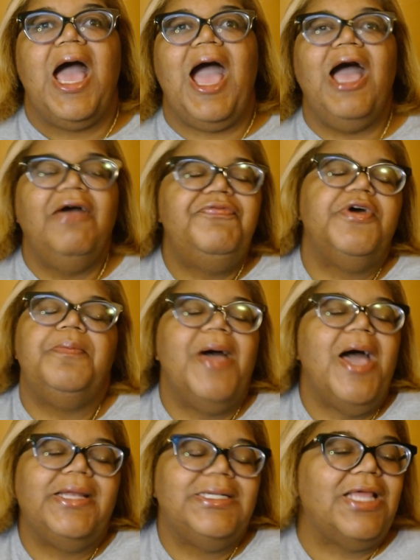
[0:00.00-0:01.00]
I
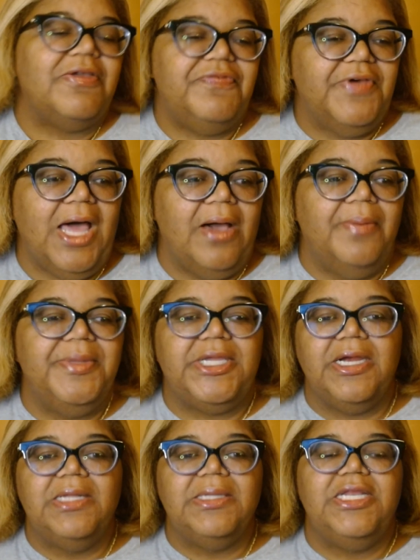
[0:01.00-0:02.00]
feel bad that they fell out. I mean,
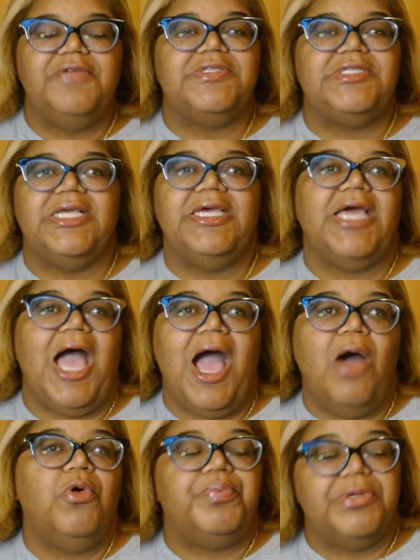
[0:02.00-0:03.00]
Carolyn even said,
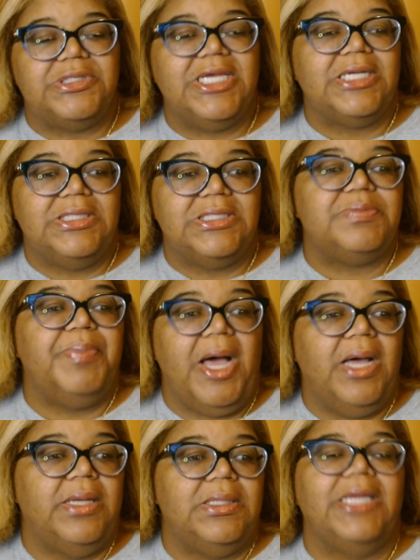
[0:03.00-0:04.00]
I will protect this
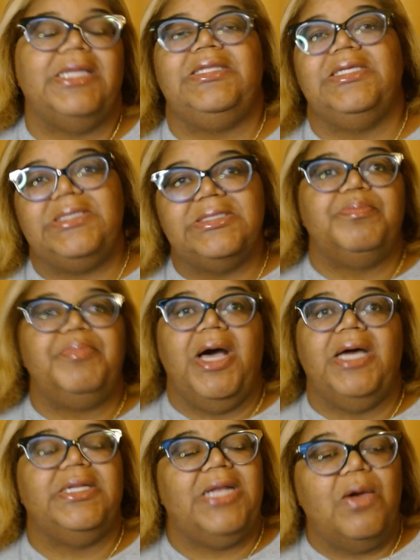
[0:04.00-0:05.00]
bond. Like, this is a
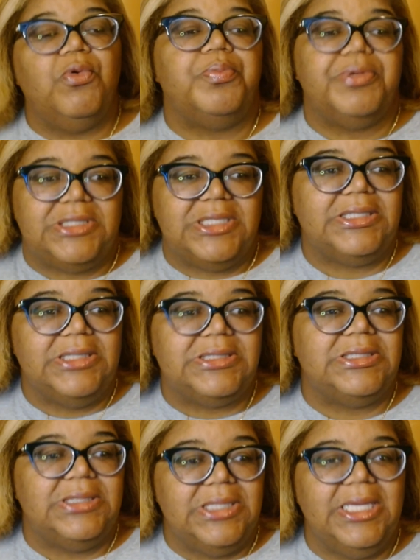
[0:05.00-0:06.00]
bond and I will protect it
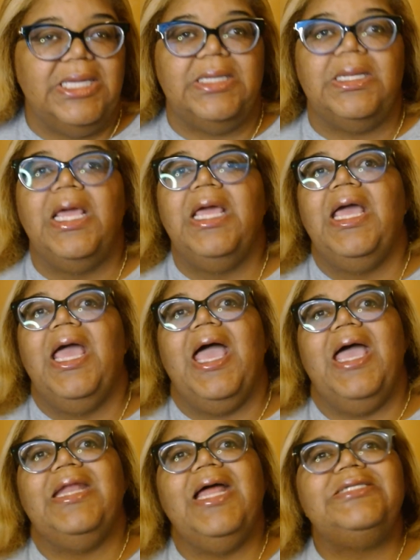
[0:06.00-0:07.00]
to the end.
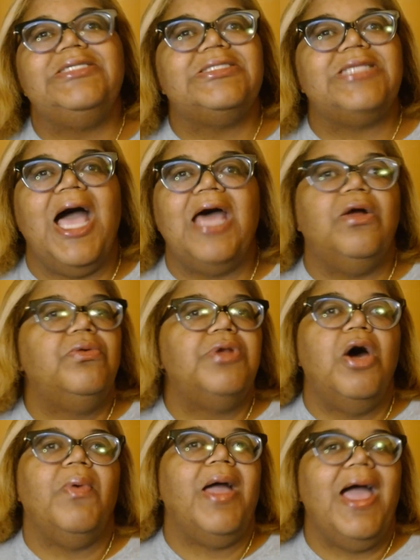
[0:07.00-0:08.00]
And I just, I don't
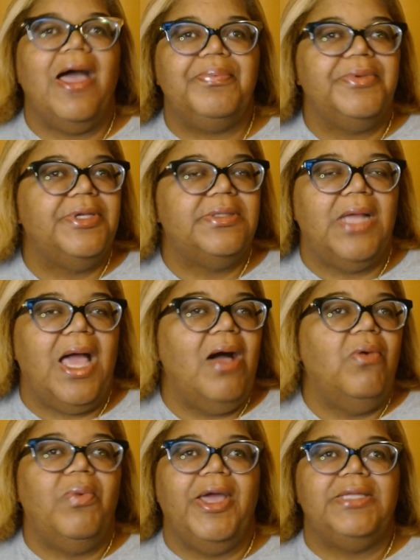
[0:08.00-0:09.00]
know what happened.
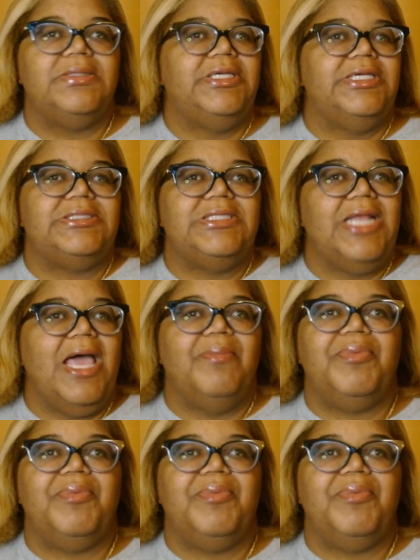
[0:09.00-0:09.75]
I'll wait and get to that.